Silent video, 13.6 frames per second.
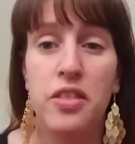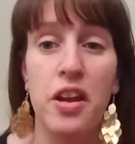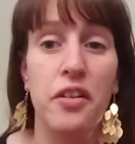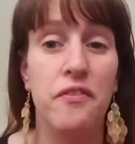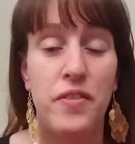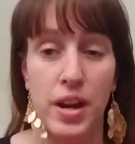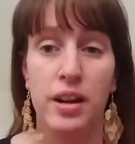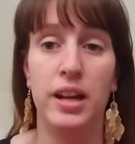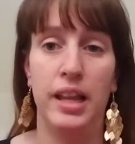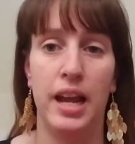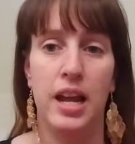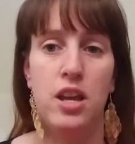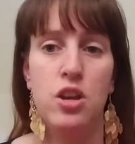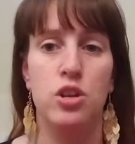They're very
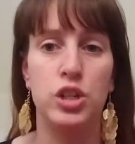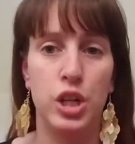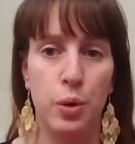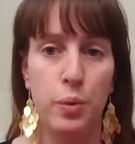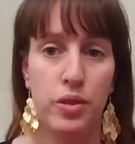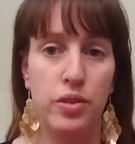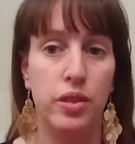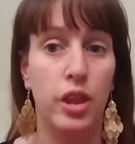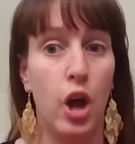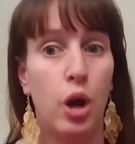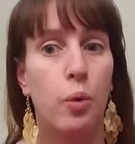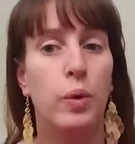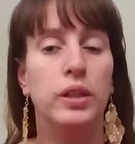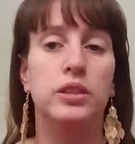light. Usually with
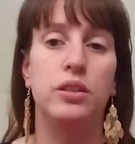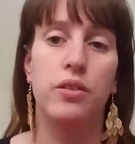long ones,